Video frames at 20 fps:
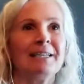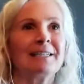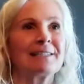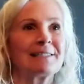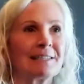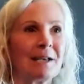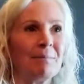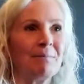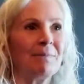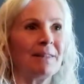
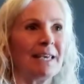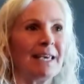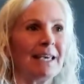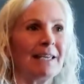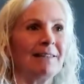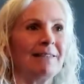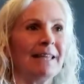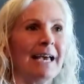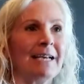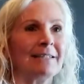
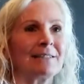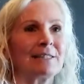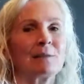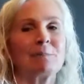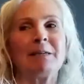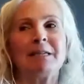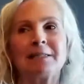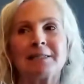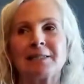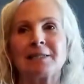something that
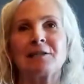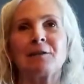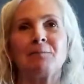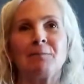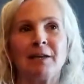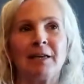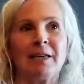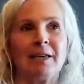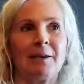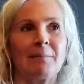speaks to
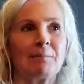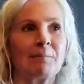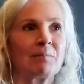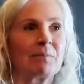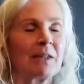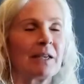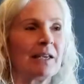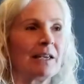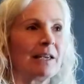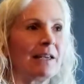me,
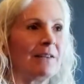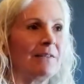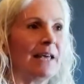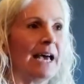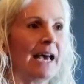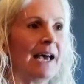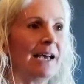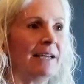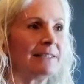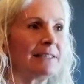
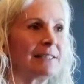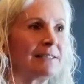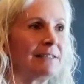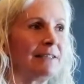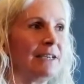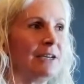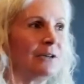that,